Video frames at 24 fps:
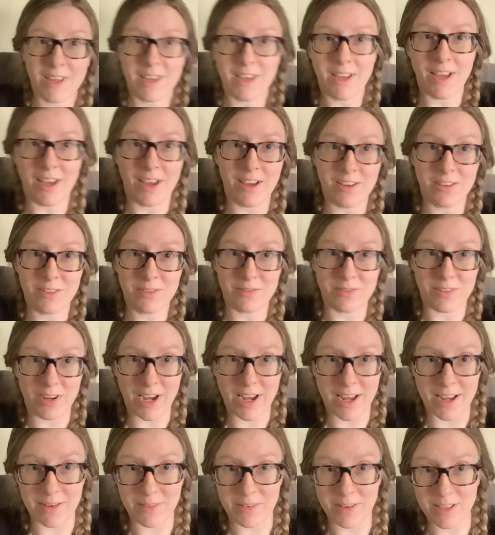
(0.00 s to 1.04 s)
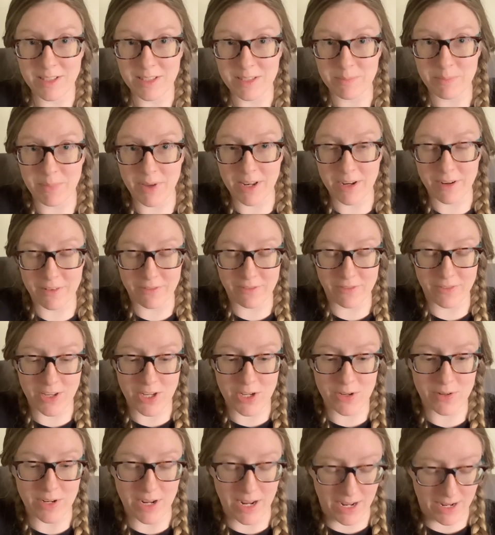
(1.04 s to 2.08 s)
All right, well, it's been a
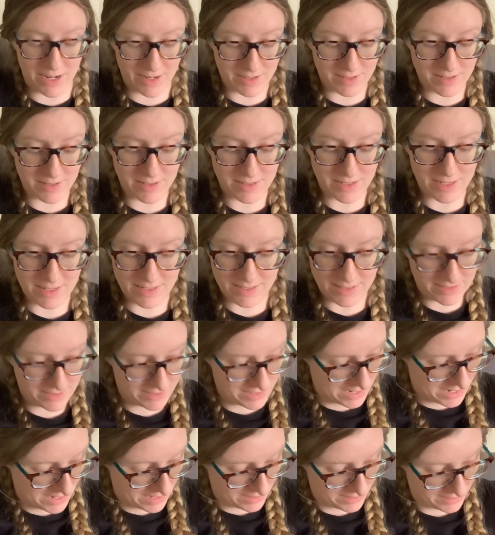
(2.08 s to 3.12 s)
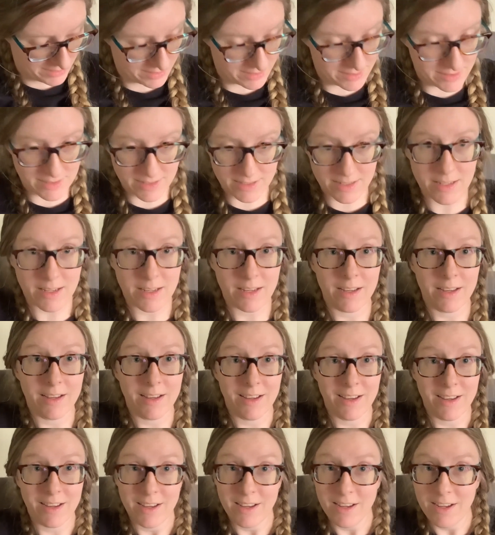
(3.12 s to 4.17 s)
few days since
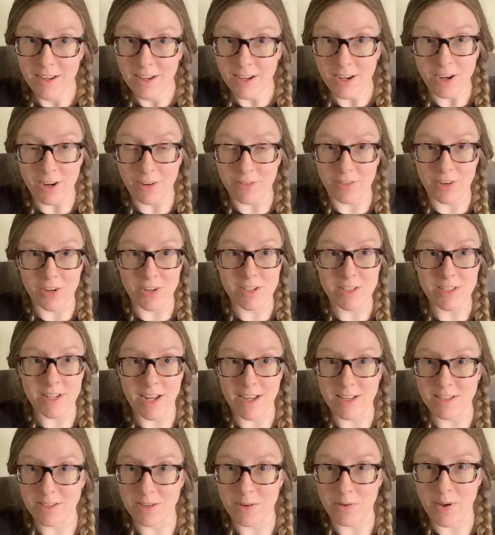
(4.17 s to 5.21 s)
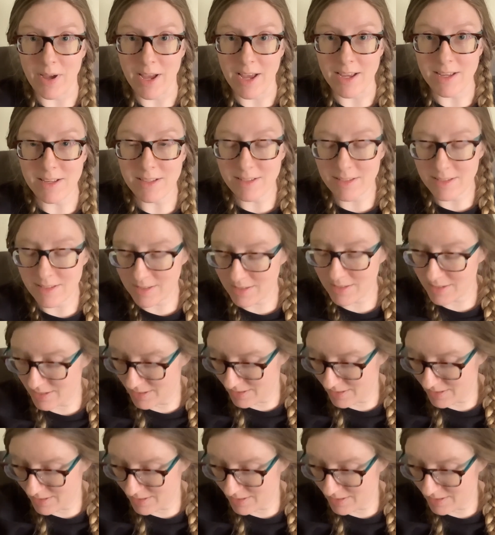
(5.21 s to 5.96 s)
our first SOS,